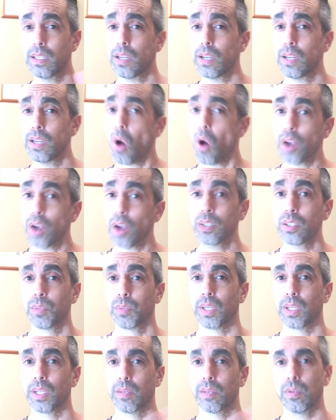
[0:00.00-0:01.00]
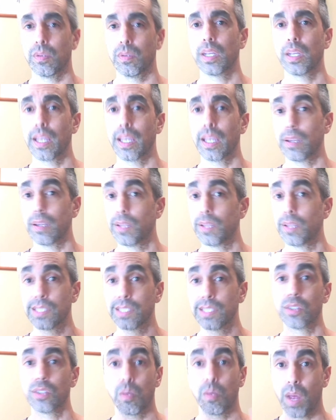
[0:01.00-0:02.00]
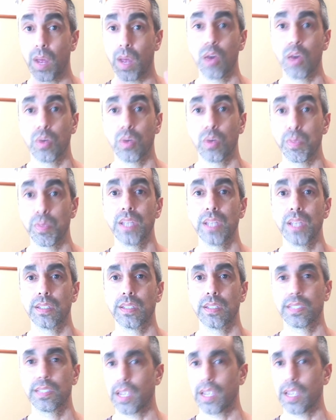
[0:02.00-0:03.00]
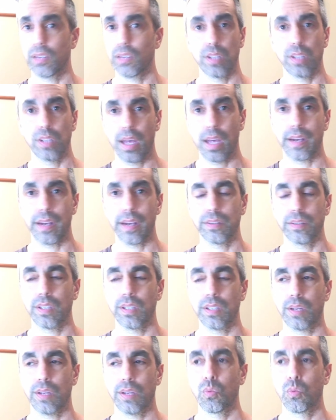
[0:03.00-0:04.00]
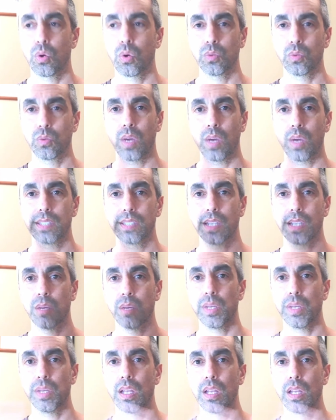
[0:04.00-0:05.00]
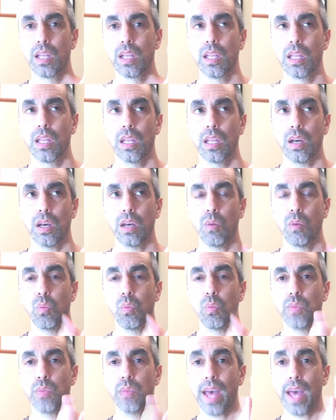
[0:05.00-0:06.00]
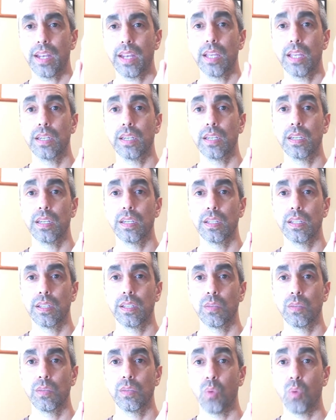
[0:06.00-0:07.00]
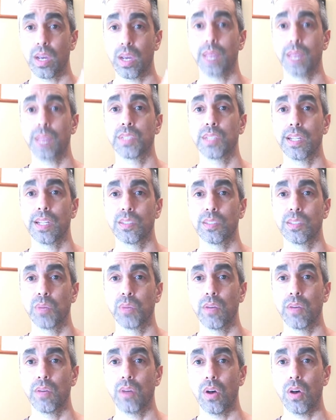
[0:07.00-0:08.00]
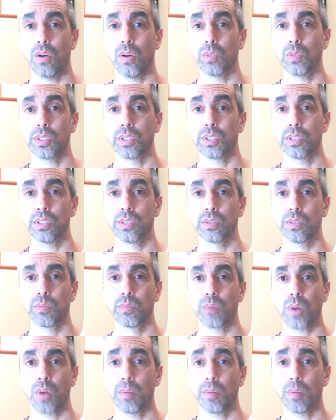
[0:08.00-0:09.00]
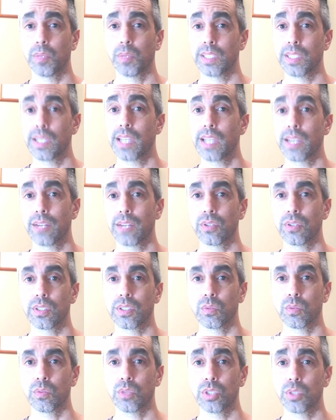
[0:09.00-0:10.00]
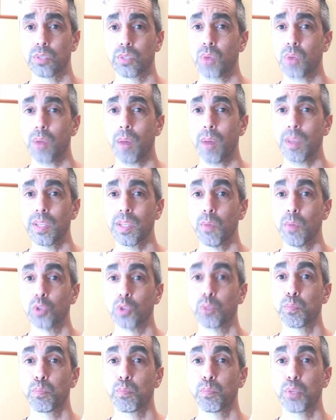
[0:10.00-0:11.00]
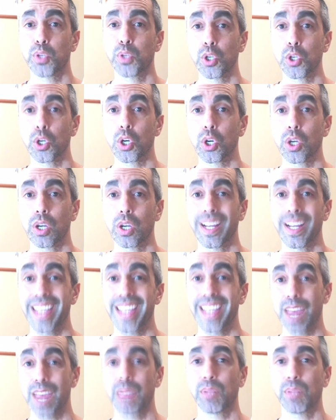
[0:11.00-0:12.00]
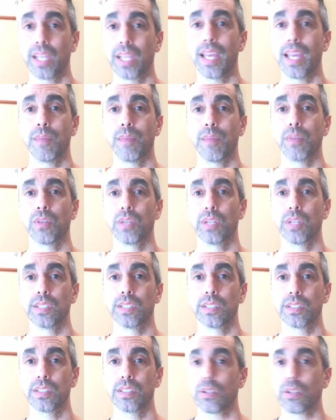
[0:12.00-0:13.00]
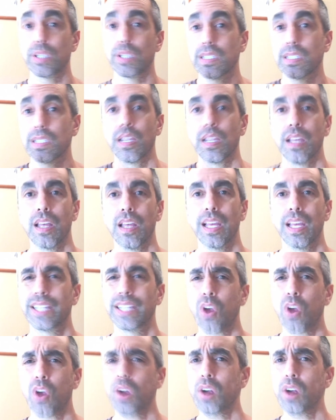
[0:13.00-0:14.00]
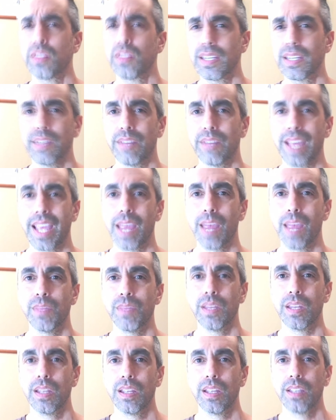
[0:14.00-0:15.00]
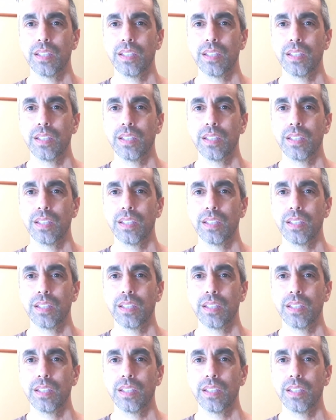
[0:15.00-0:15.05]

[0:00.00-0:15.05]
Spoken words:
arguably, again, this is on my own opinion scale, not a worldwide scale, but on that end, one game stands above all, which is probably Tetris, which is probably the most pure gameplay game there is. There isn't. It's hard to think of a game that,